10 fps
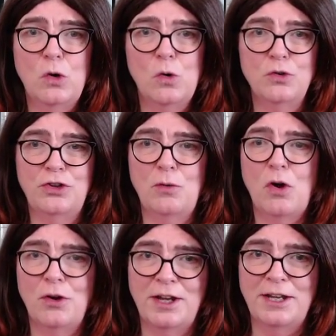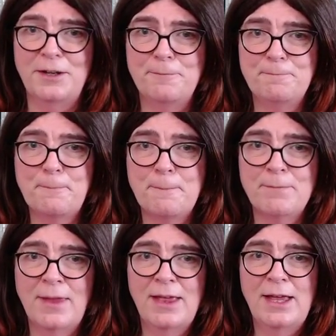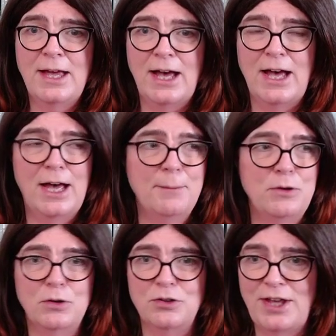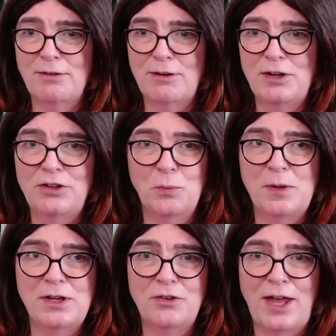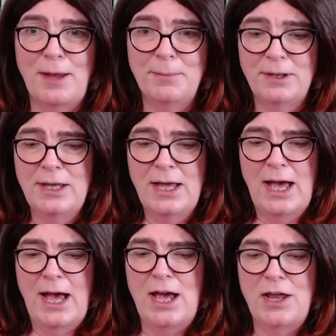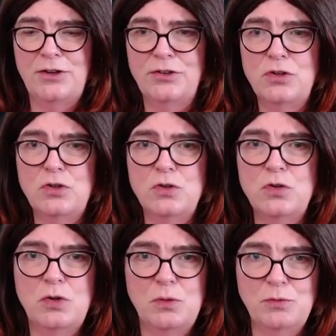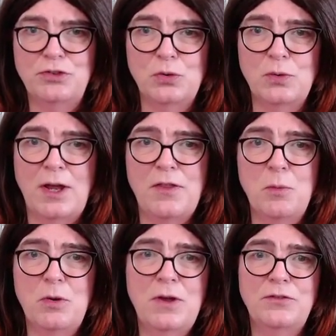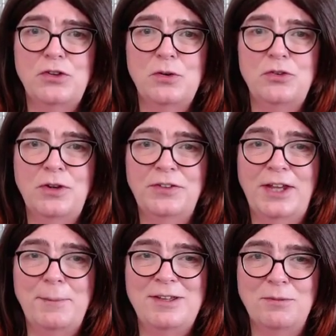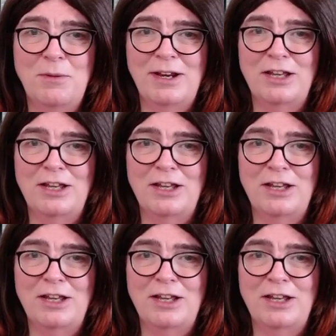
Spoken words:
Auto Hotkey. You can download it. It's a Windows app, and you install it. And then what you have to do is this is where it